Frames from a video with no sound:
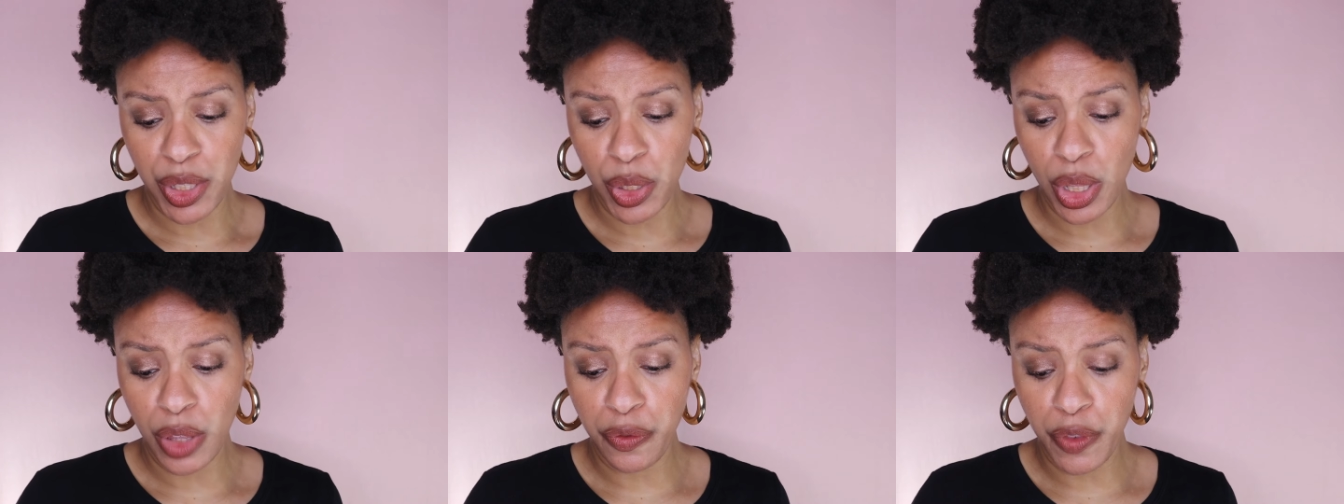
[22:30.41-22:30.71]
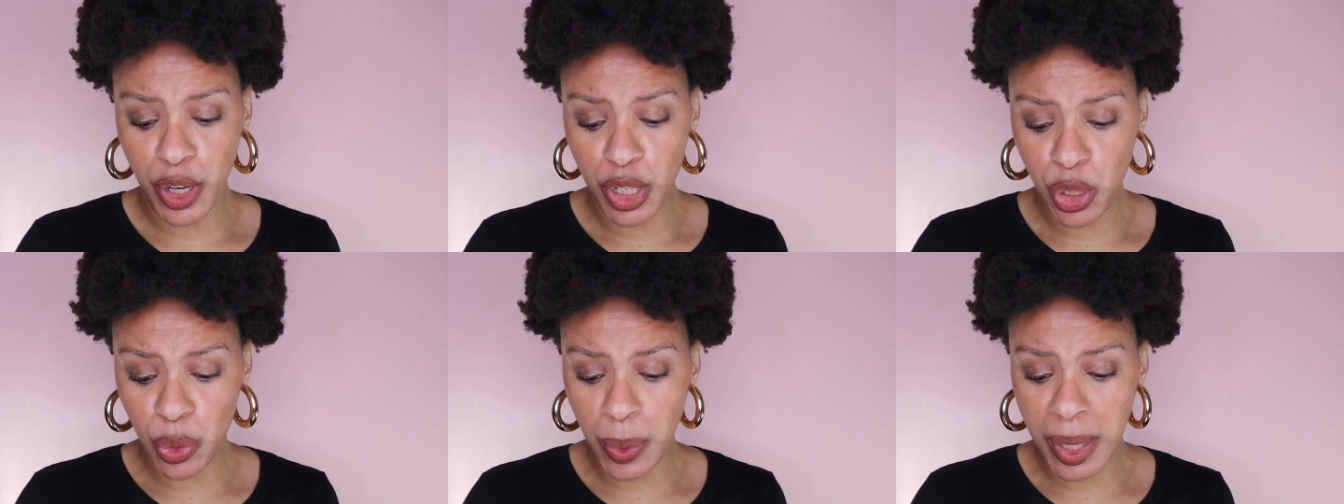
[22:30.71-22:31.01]
So the
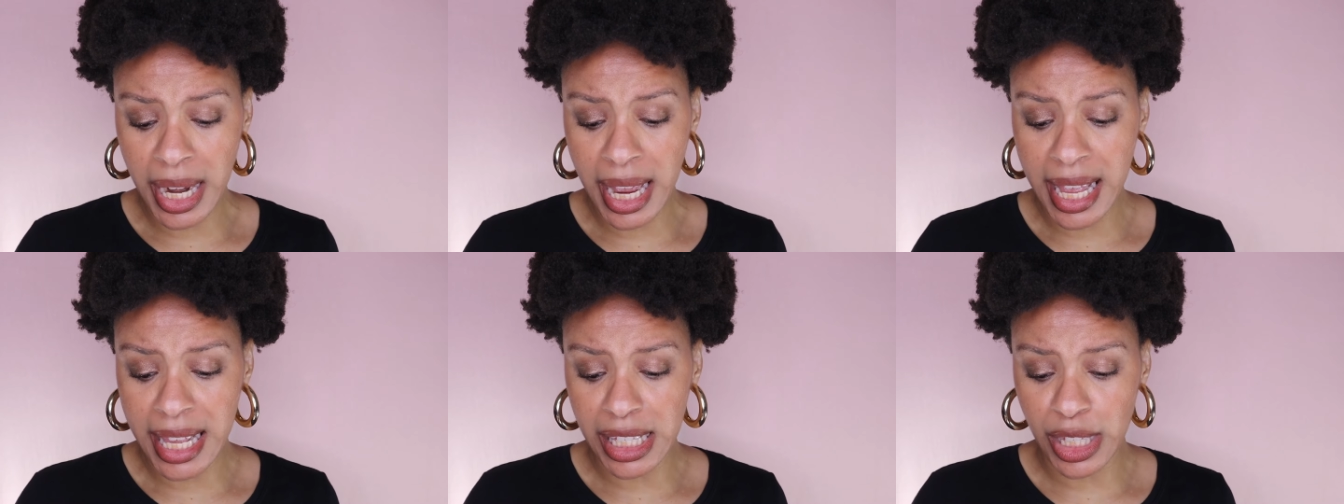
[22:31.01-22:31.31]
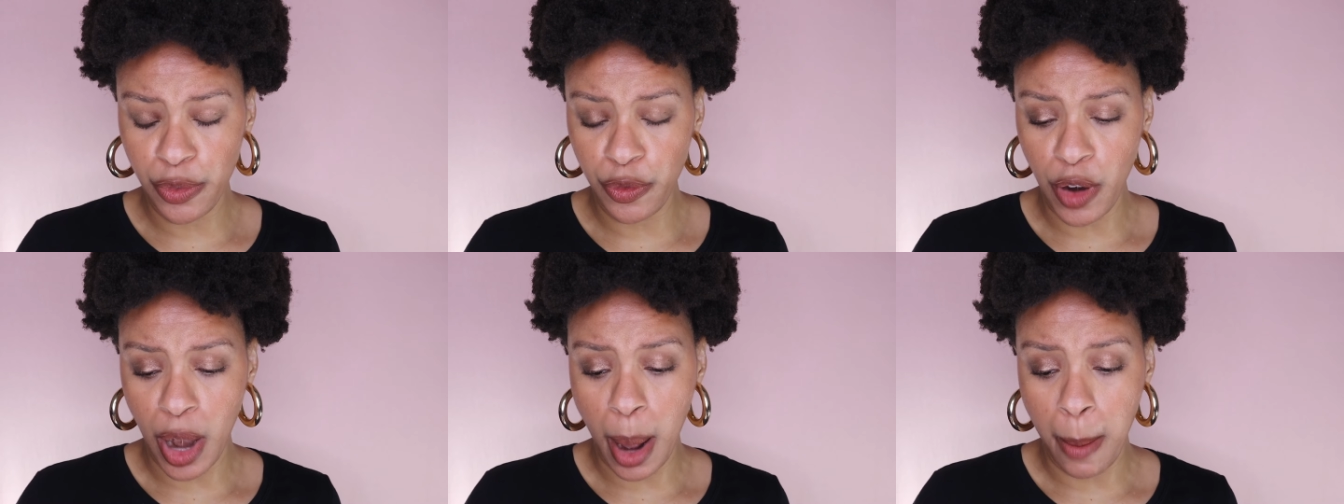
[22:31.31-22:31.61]
first one
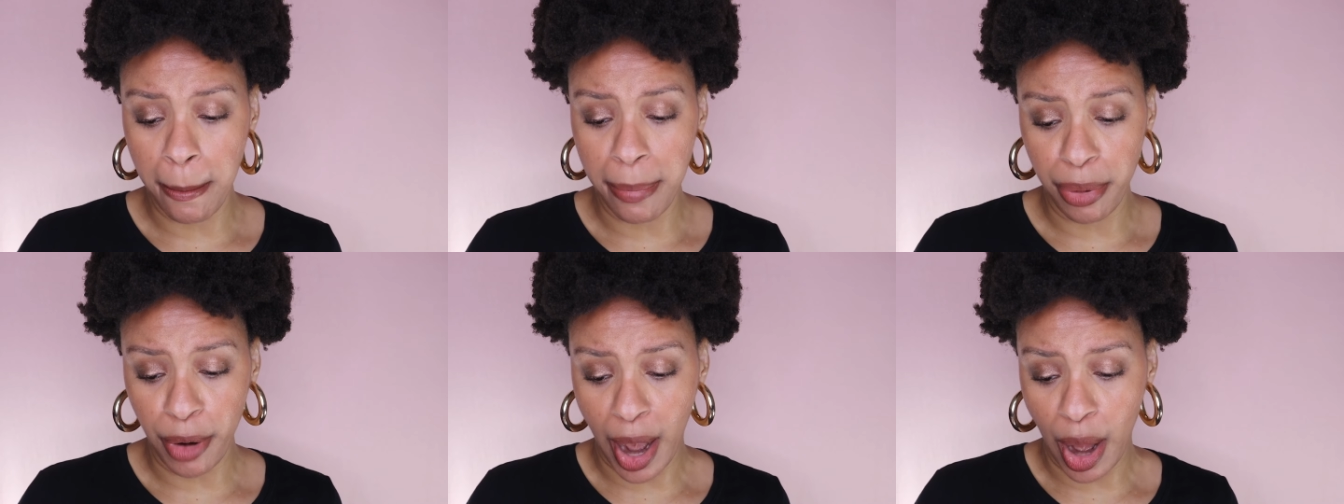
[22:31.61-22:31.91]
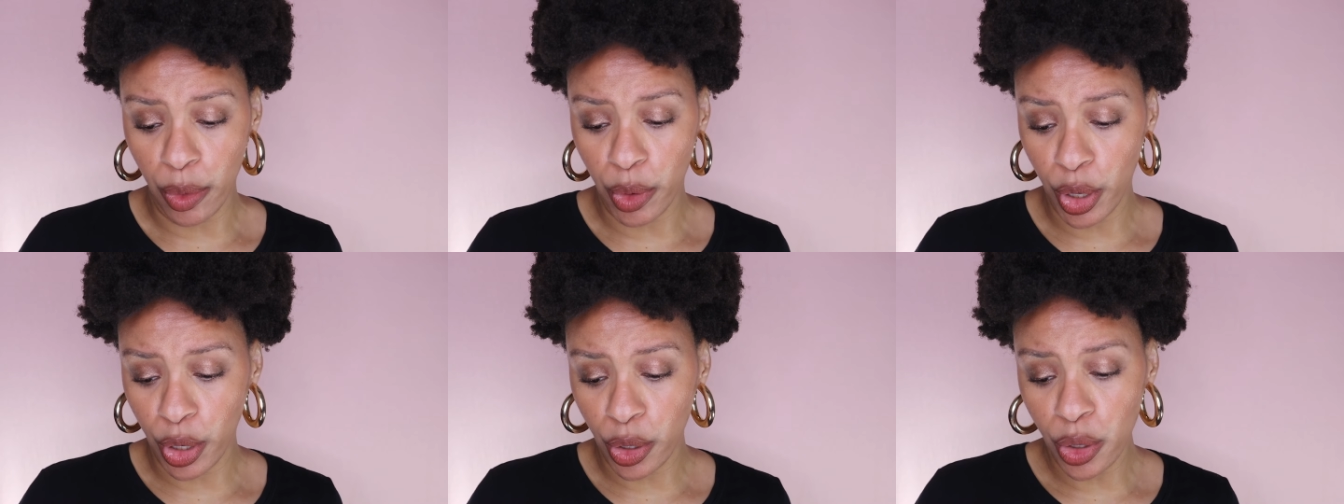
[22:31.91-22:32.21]
is from
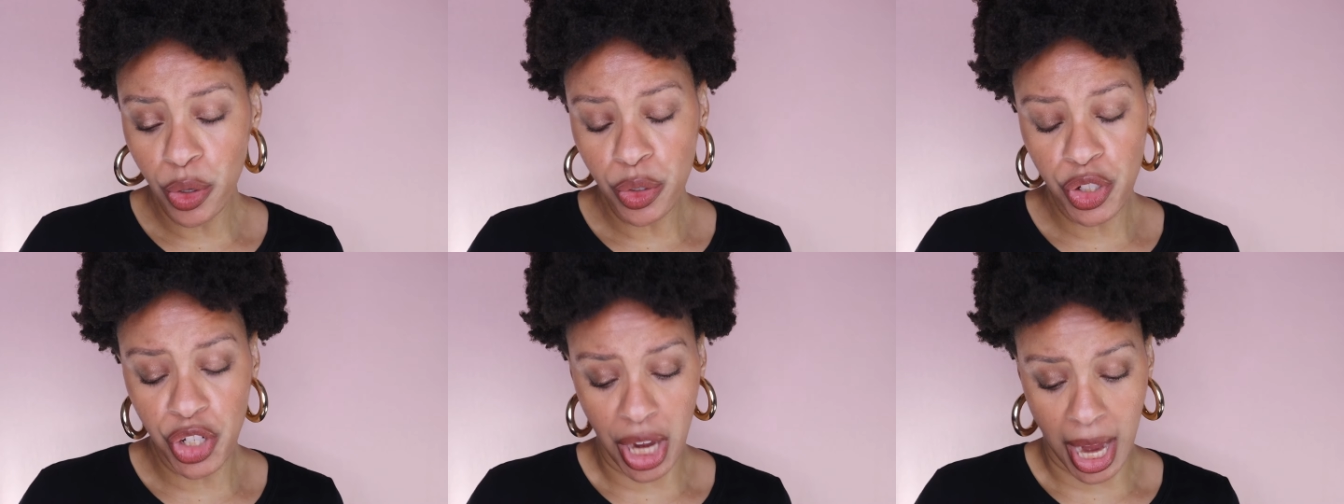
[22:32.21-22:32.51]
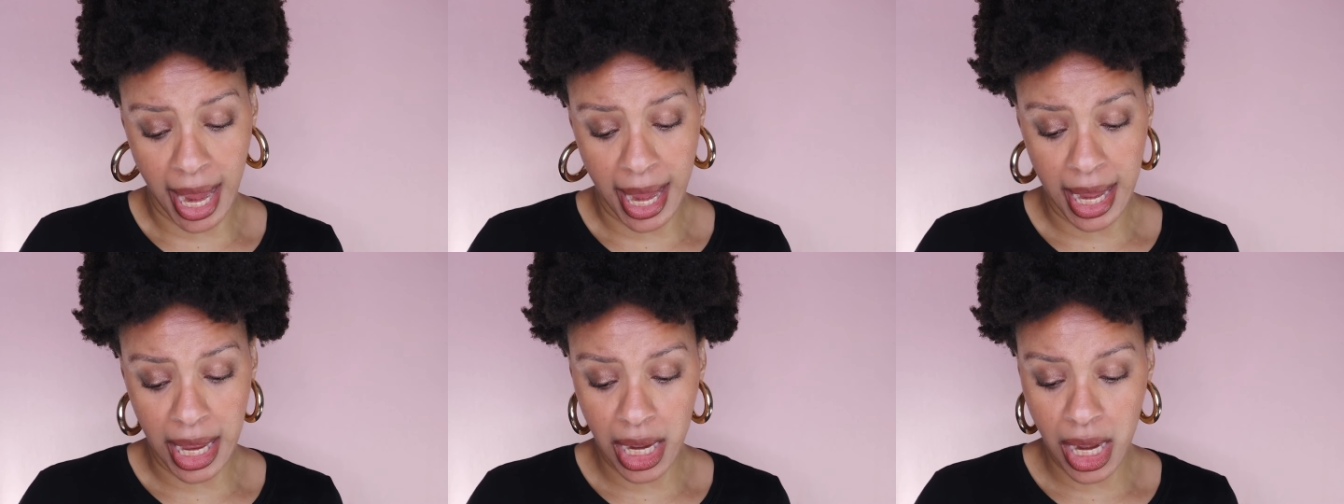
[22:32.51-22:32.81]
Brown Girl
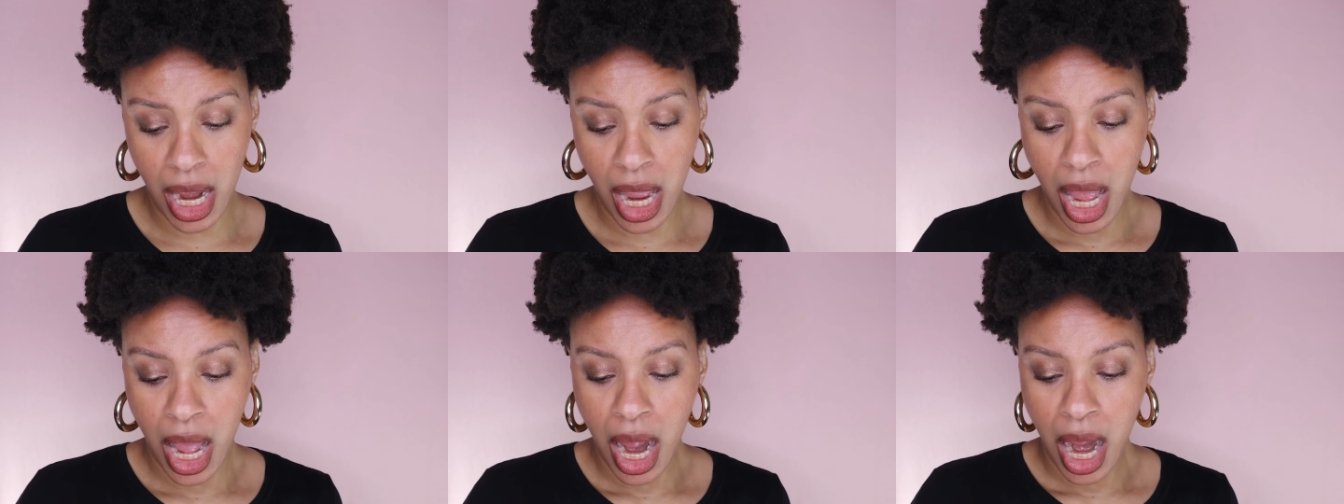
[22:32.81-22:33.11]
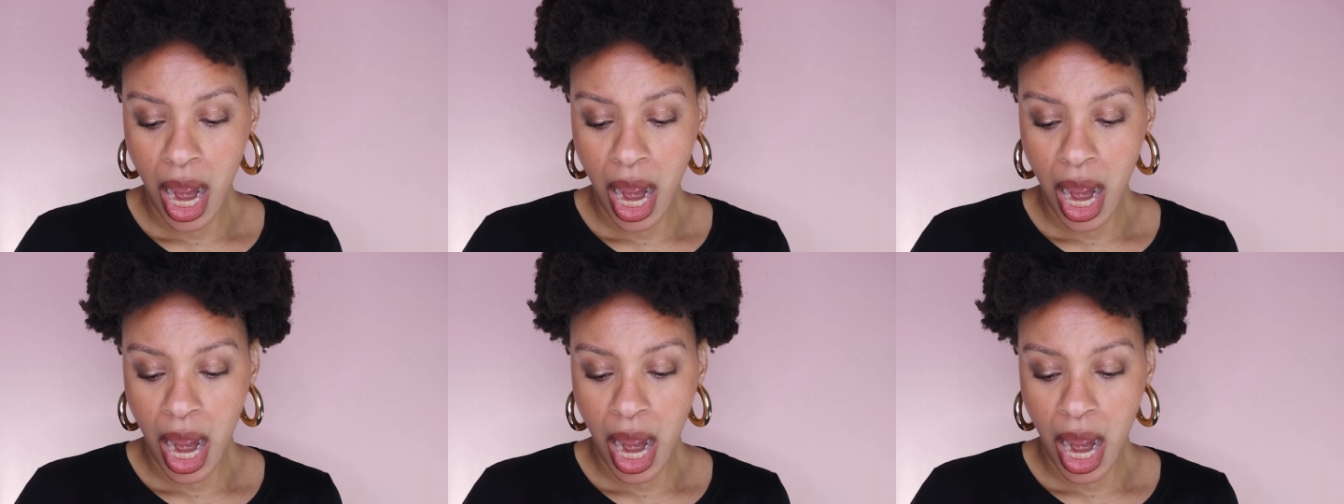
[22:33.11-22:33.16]
Jane.